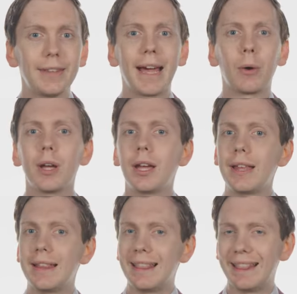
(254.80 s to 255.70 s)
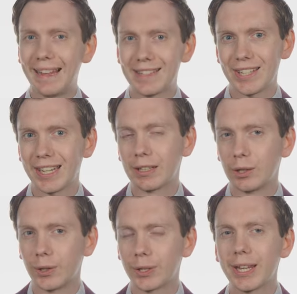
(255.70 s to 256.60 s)
Now, let's take a
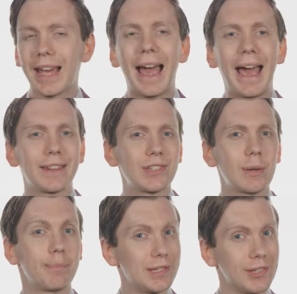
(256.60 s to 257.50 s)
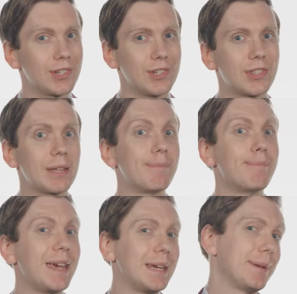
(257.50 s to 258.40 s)
look at businesses that
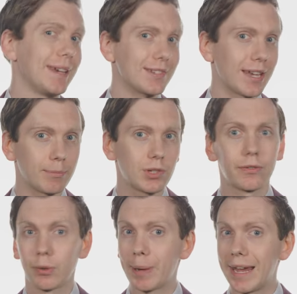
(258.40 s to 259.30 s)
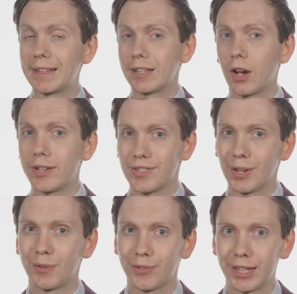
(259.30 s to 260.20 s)
may be exempt from paying the
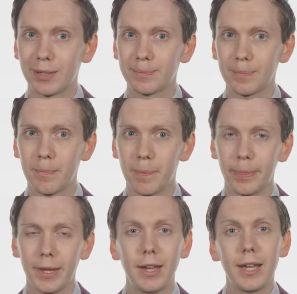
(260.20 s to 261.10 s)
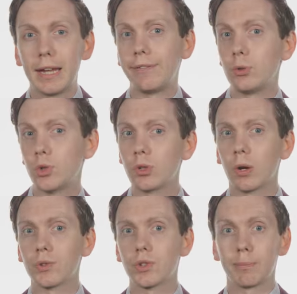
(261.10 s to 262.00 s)
ICO fee. If you do
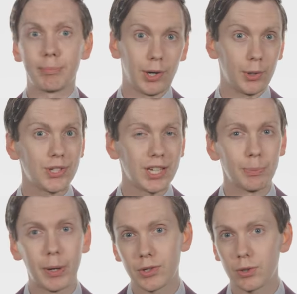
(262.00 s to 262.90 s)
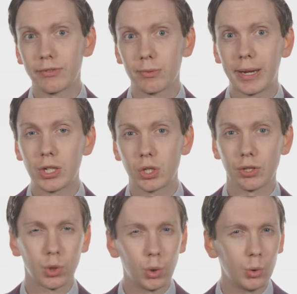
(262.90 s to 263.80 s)
not process personal information
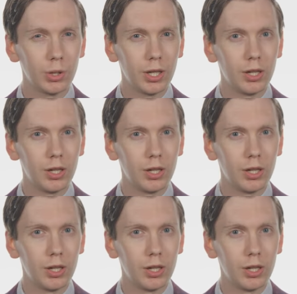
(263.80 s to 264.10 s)
at all,